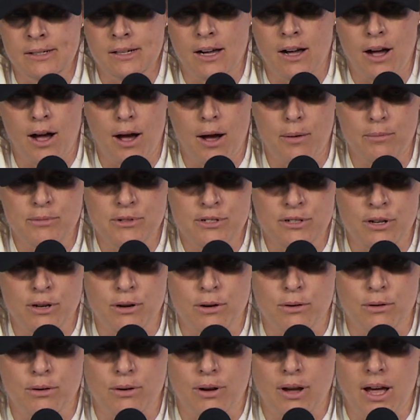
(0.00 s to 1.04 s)

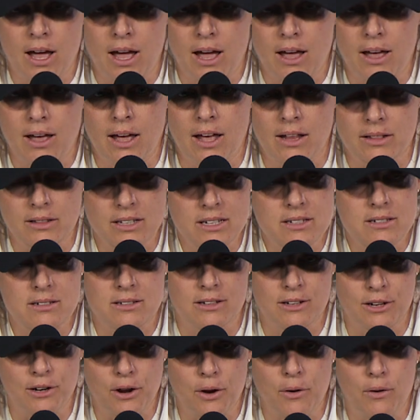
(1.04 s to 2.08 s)
So at
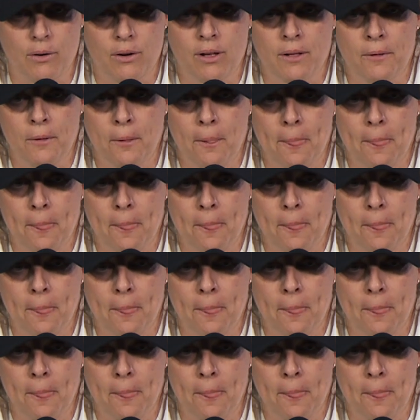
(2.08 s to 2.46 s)
least, you know,